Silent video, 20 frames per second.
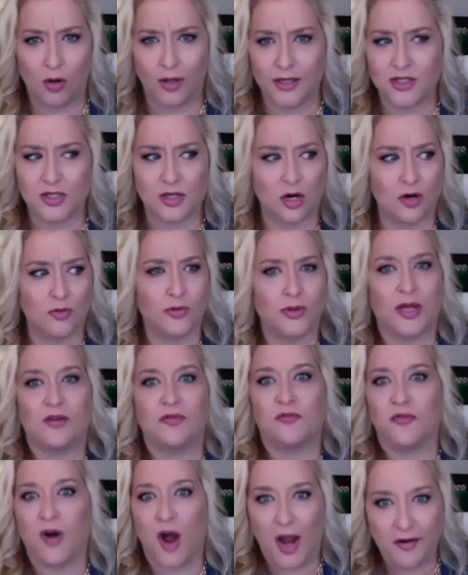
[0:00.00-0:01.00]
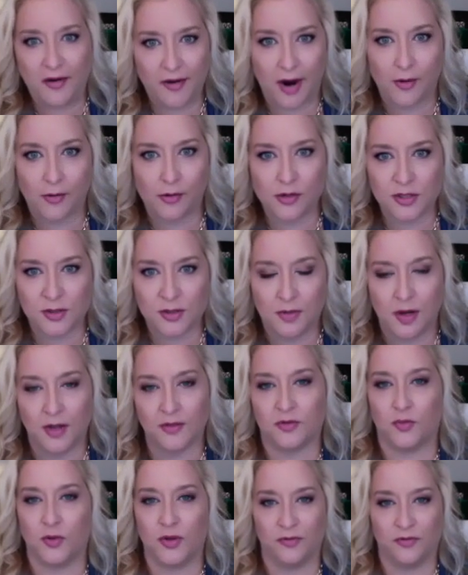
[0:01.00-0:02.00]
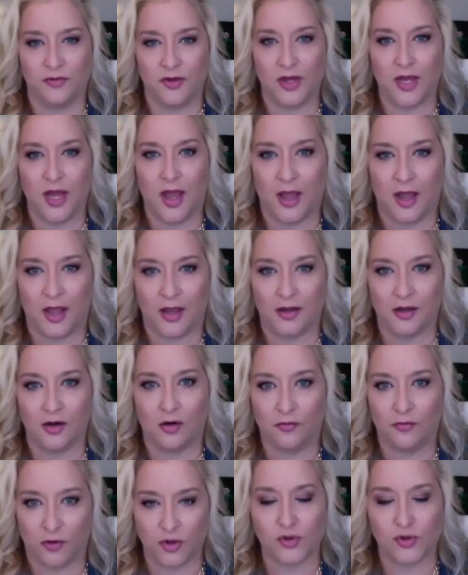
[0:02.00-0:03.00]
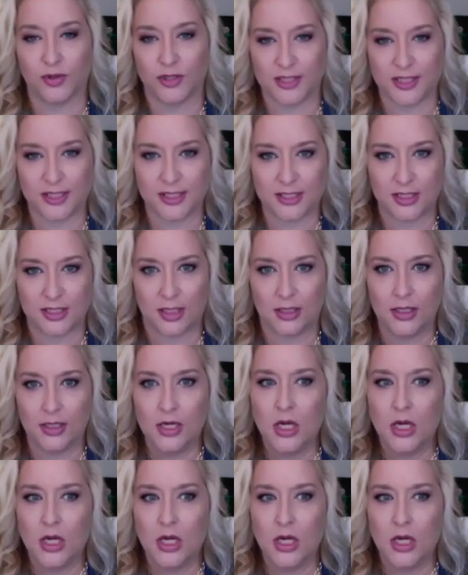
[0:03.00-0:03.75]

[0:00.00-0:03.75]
I started with like five hours a month with a VA, you know, virtual mm-hmm. assistant.